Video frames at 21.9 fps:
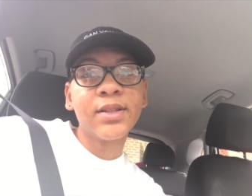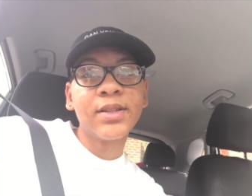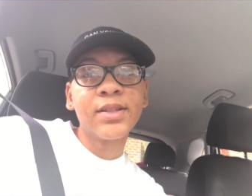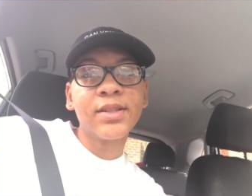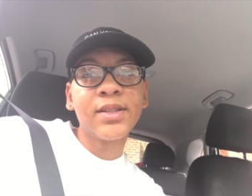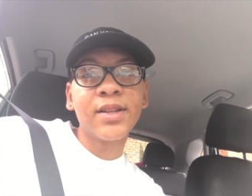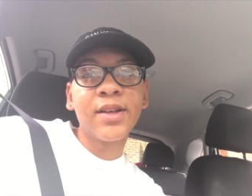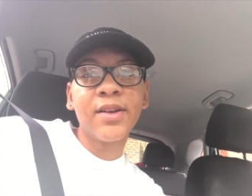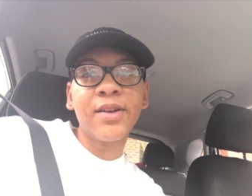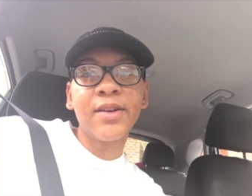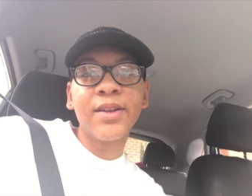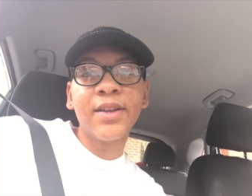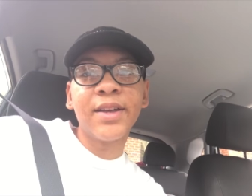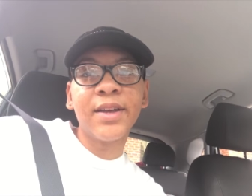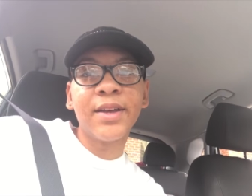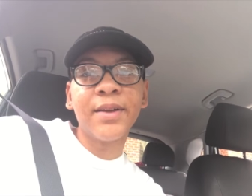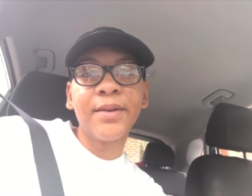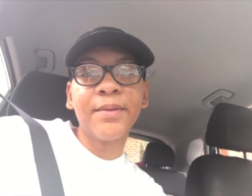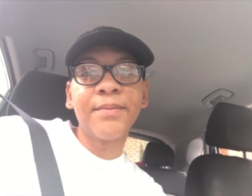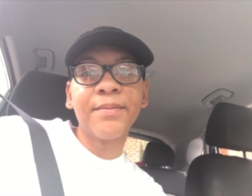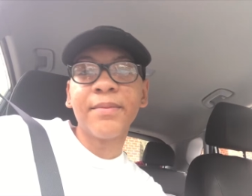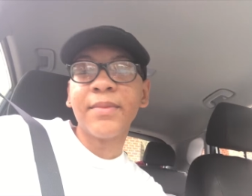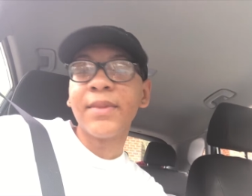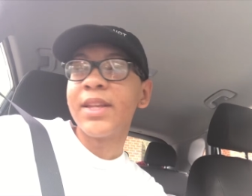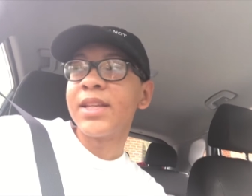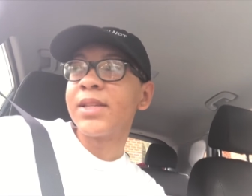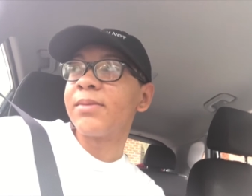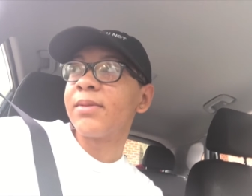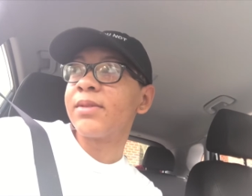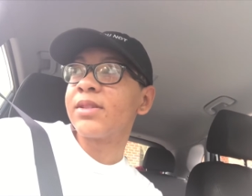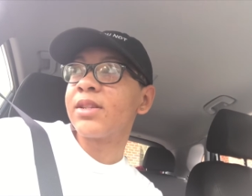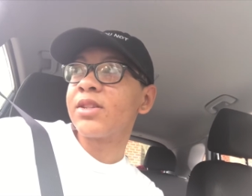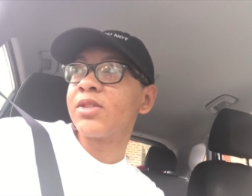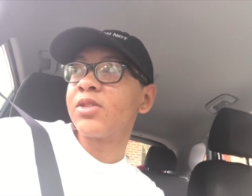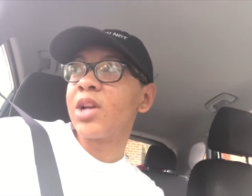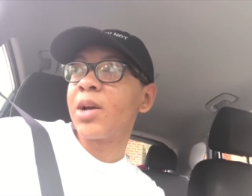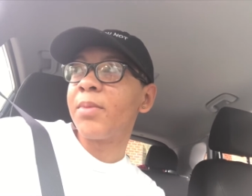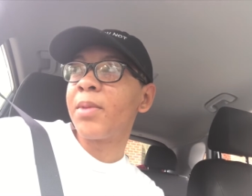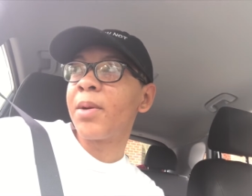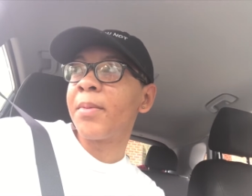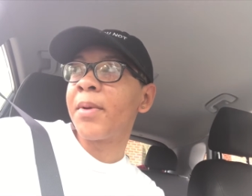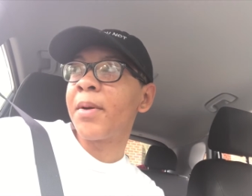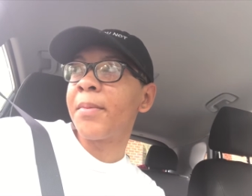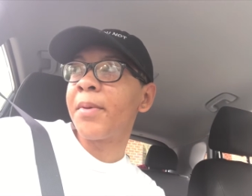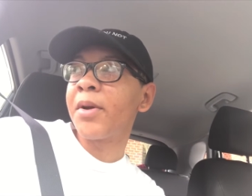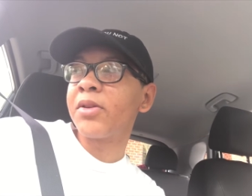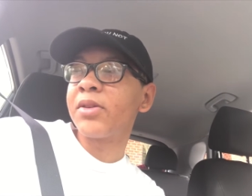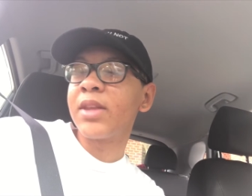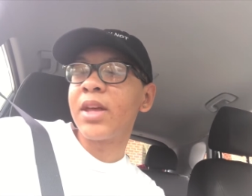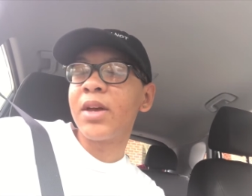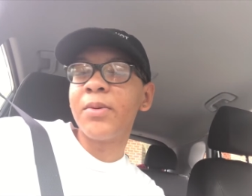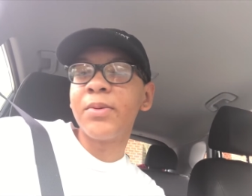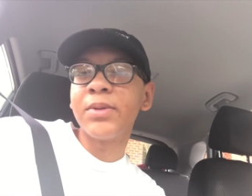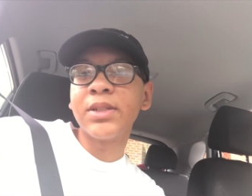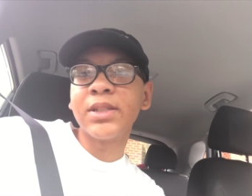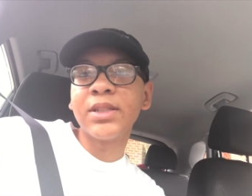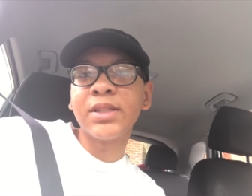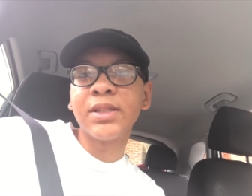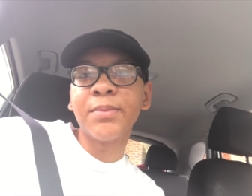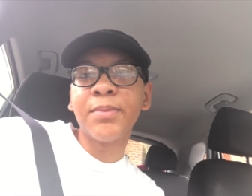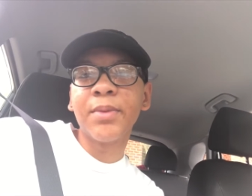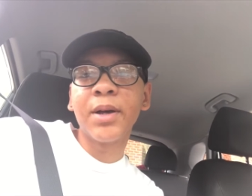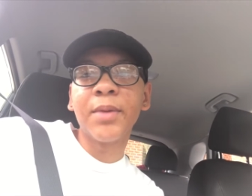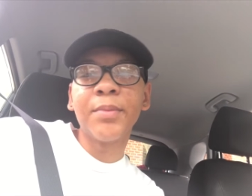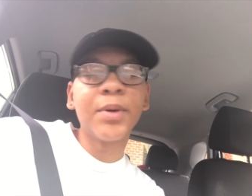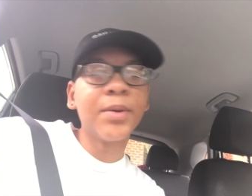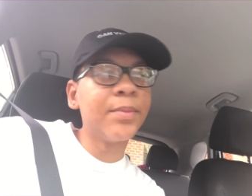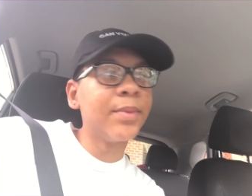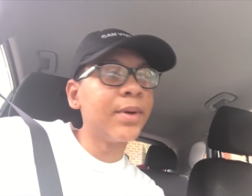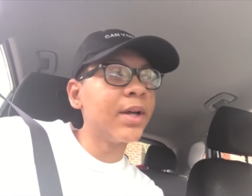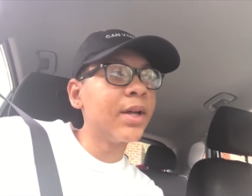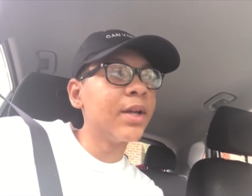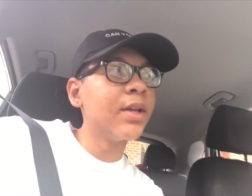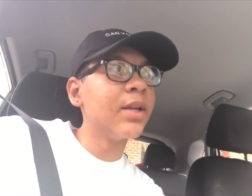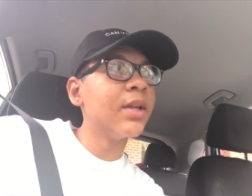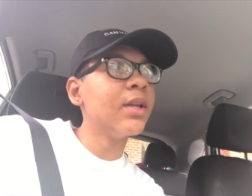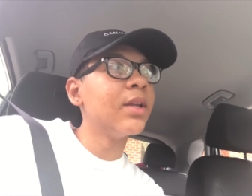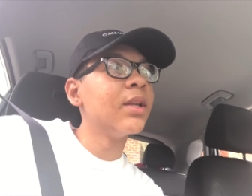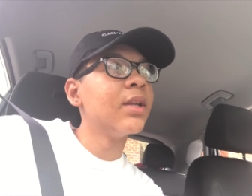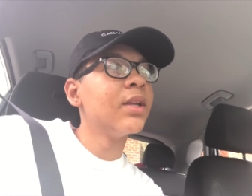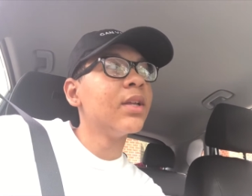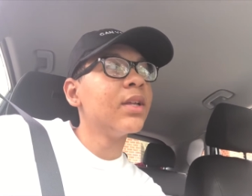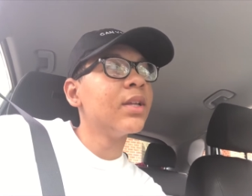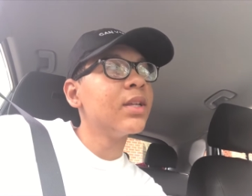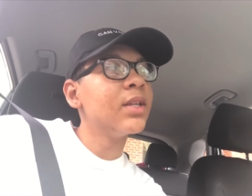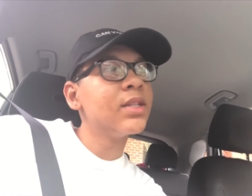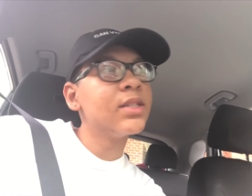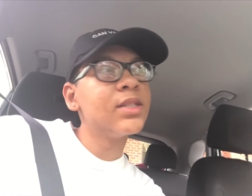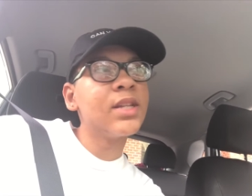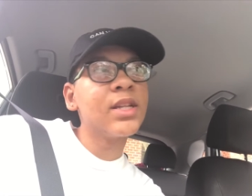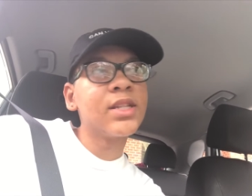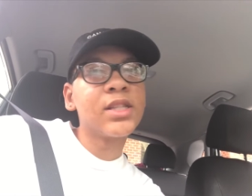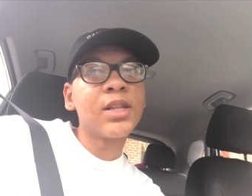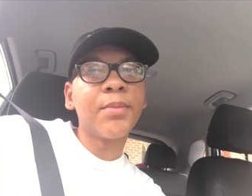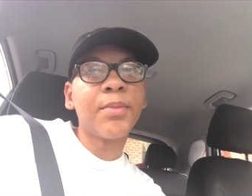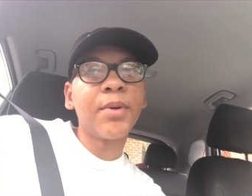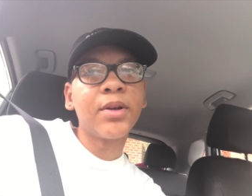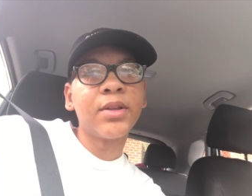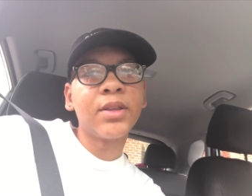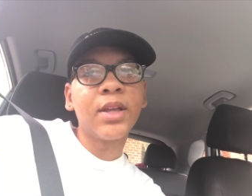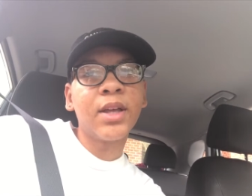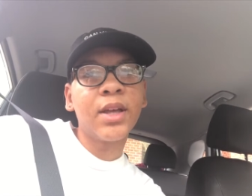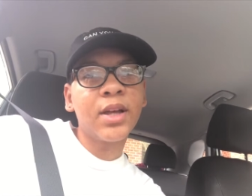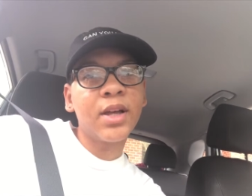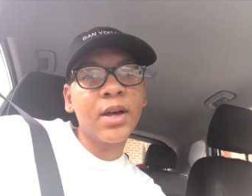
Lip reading: So yeah. It's supposed to storm on my birthday, which is a bummer, but it's just a birthday.